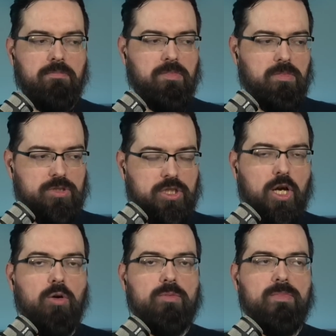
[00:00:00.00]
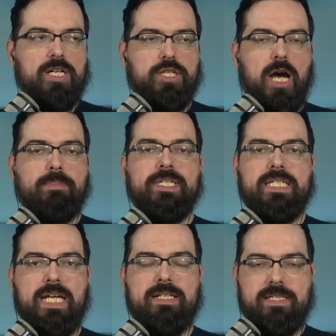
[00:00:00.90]
so much
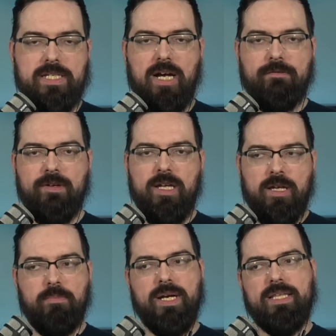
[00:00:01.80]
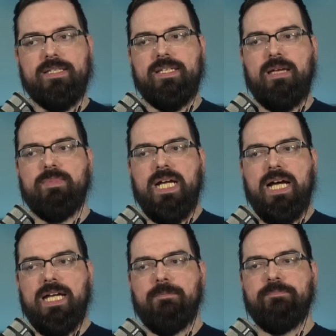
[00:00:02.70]
up-to-date stuff. But at the same
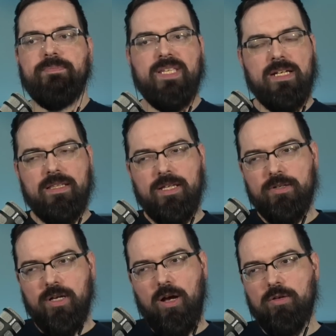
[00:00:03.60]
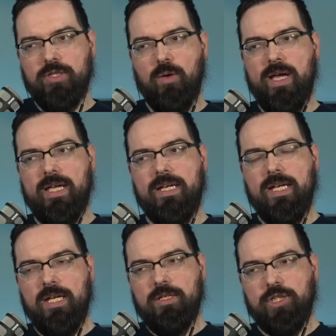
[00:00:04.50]
time, there's also a
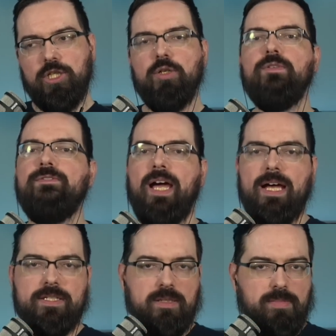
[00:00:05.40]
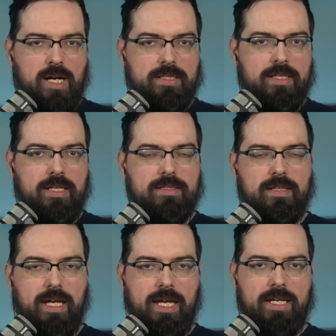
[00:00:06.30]
too fast process.
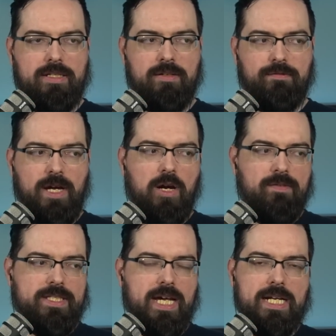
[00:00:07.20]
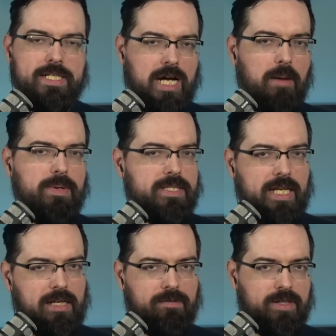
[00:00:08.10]
And Valve is kind of
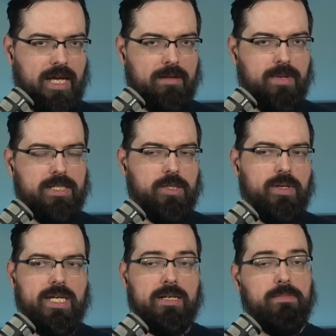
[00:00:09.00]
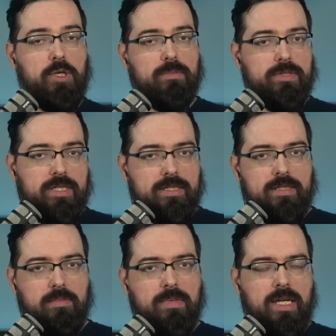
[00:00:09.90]
compensating for that by doing an immutable
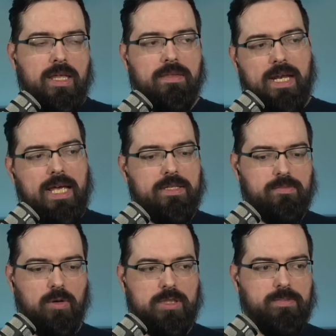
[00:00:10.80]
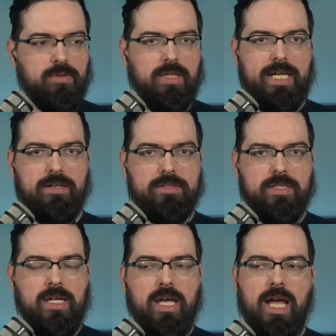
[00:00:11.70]
system that has multiple layers.
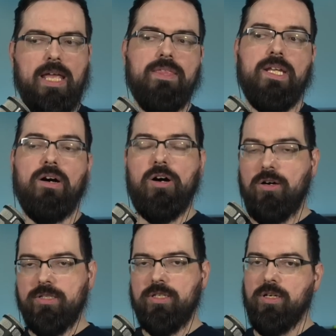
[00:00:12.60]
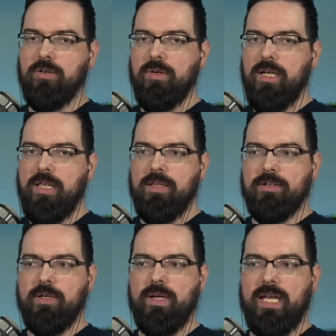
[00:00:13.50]
And then also
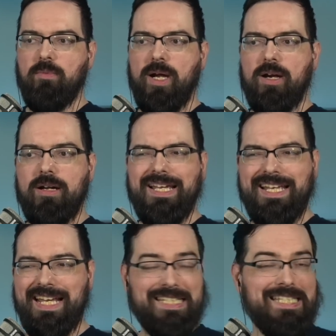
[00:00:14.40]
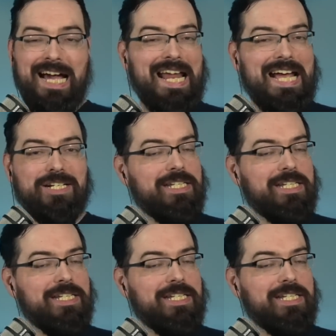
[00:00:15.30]
they're doing it where it's not actually